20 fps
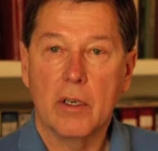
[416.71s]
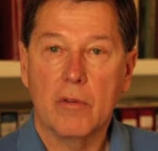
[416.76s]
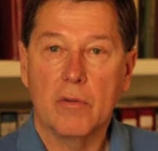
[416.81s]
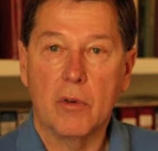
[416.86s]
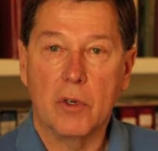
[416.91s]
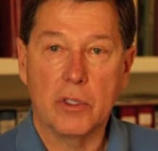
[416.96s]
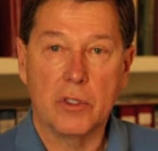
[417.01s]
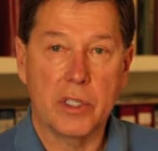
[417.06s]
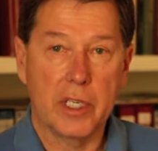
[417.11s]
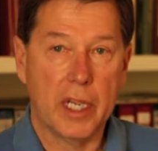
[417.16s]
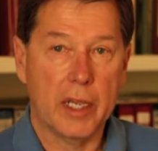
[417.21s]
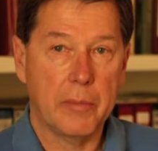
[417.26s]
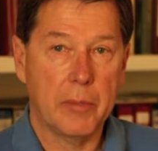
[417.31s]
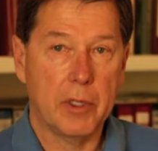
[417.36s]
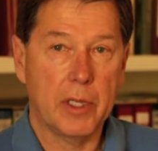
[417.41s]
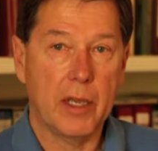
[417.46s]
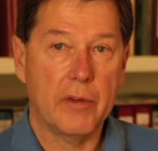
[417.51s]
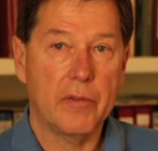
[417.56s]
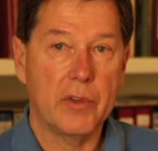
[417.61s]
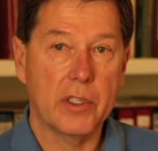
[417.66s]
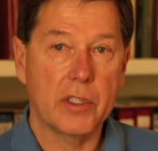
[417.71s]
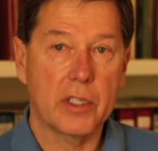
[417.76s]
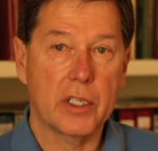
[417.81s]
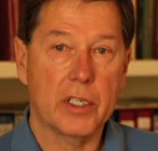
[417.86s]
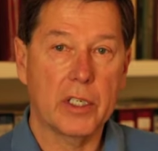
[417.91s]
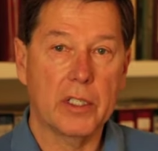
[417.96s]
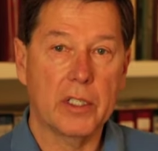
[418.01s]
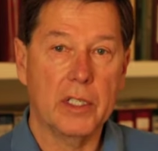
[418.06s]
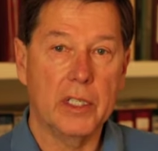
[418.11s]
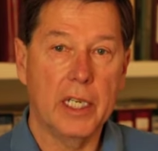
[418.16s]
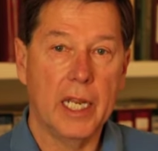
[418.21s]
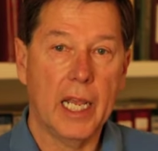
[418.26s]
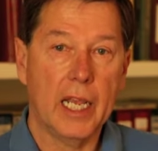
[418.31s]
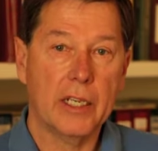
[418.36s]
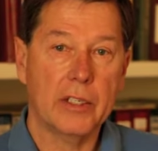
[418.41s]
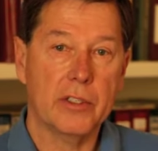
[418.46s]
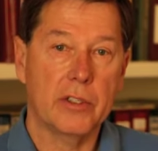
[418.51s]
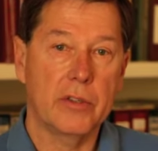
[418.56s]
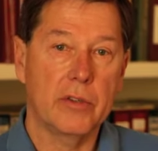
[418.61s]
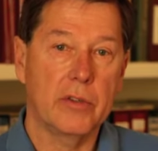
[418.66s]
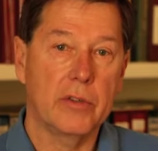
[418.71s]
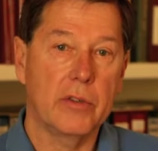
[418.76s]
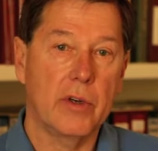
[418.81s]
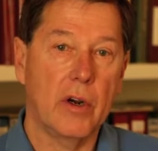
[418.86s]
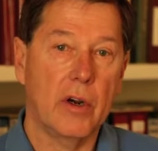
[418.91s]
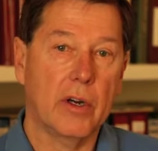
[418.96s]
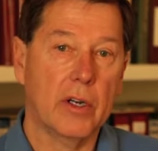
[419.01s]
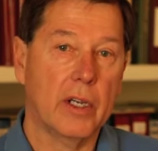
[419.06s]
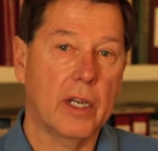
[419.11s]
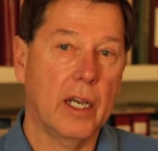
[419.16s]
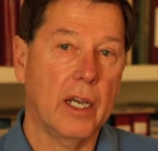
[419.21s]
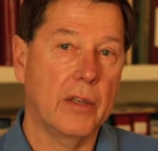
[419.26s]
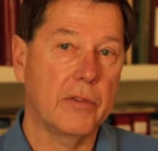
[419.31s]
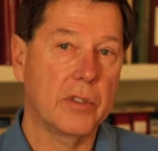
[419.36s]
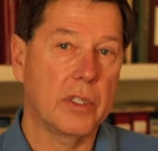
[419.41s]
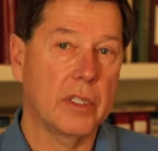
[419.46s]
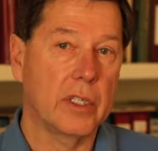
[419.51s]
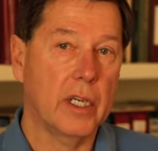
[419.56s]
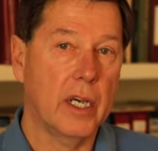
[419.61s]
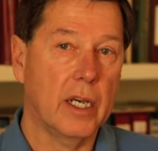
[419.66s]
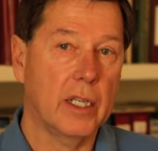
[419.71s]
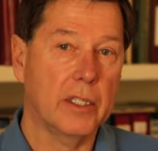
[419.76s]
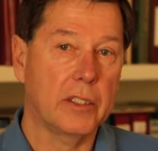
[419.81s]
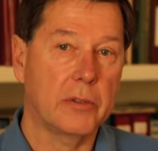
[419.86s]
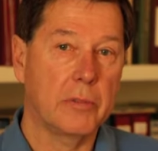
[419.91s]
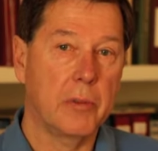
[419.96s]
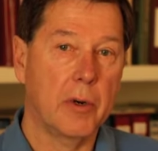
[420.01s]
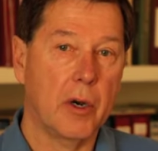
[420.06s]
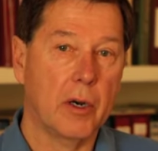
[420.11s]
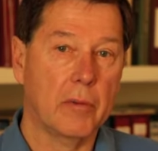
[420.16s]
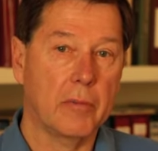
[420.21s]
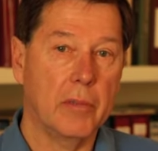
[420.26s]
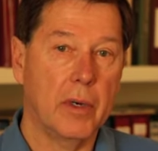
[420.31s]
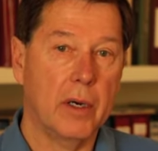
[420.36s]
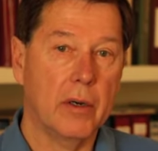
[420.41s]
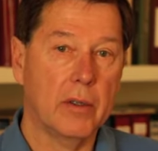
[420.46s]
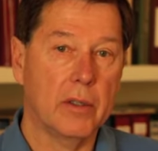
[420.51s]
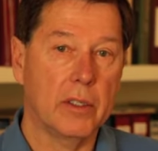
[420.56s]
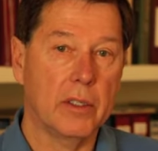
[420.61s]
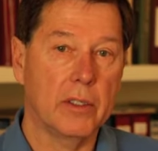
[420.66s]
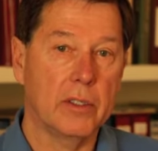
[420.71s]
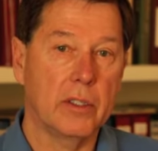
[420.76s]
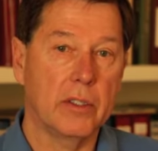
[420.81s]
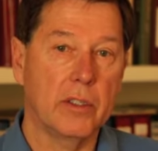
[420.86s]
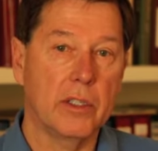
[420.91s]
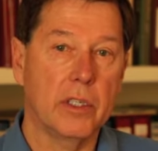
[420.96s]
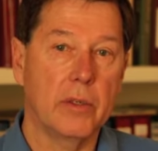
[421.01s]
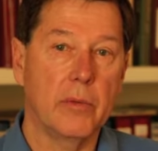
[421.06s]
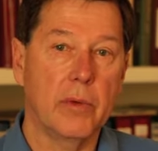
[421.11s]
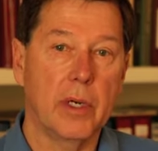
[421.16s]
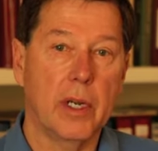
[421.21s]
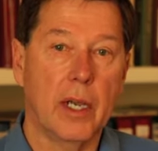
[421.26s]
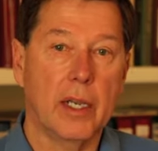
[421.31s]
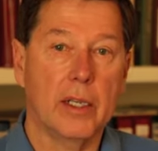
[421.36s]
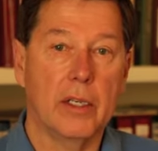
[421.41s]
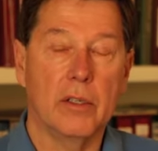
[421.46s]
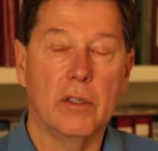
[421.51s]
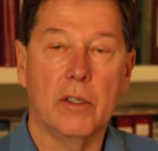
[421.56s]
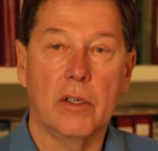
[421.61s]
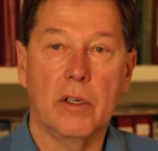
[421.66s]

For example, I visited the National Archives in College Park, Maryland to see what I could